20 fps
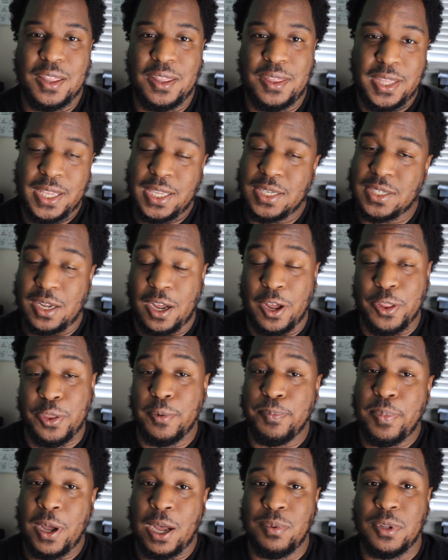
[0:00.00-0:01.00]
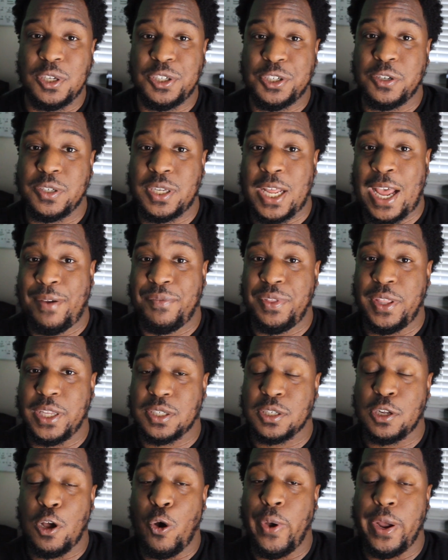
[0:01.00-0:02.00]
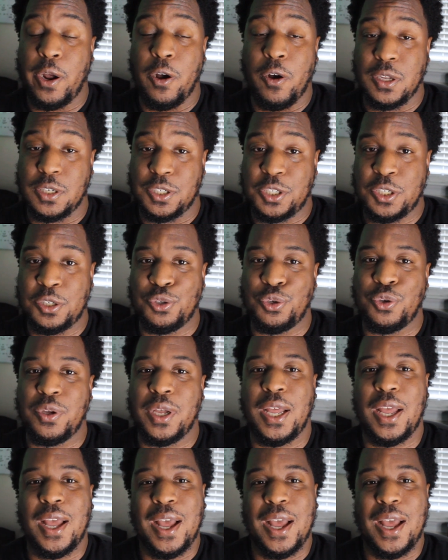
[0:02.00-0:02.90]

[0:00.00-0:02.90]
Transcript: these other publishers have this going on too.